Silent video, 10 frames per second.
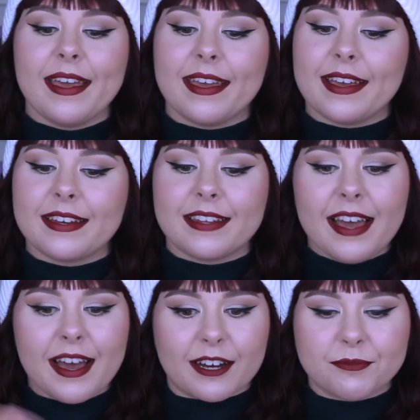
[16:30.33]
And
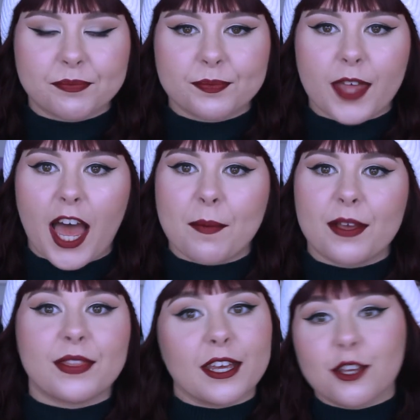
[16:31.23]
yeah, I
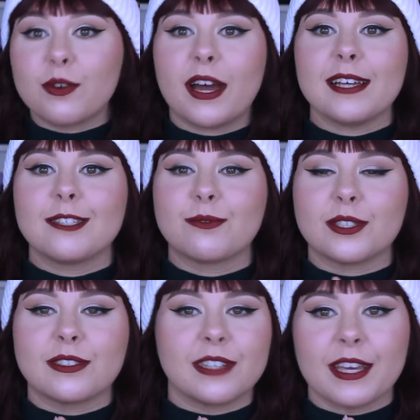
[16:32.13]
mean, thank you guys for
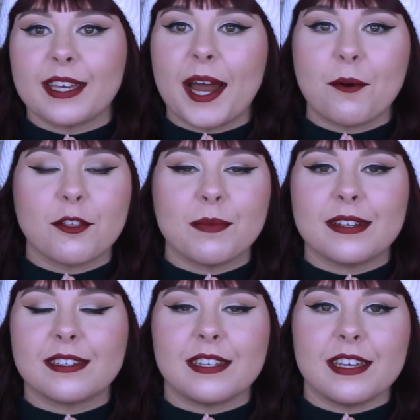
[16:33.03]
sticking it out with me
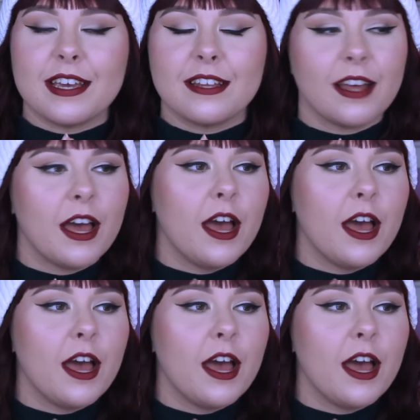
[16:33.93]
to the end.